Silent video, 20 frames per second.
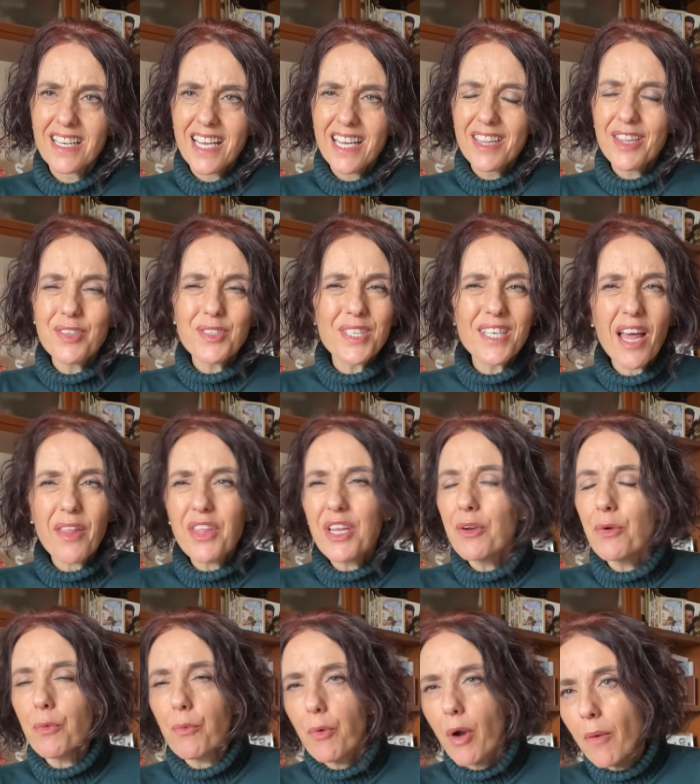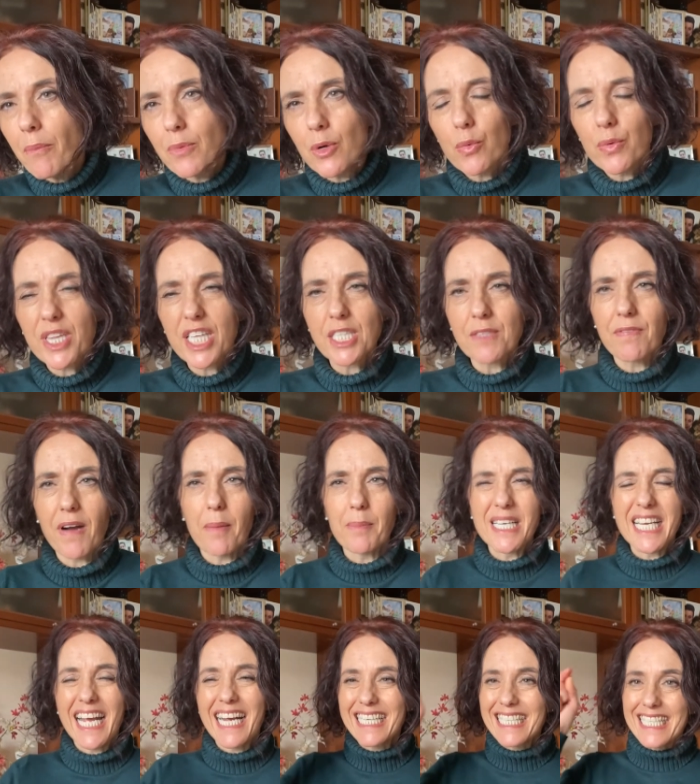There's nothing wrong with this family
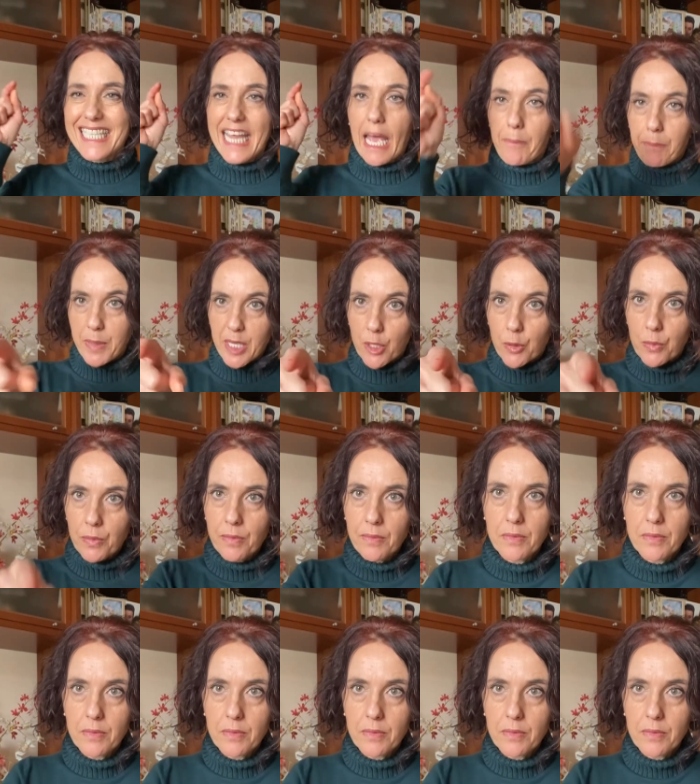except you.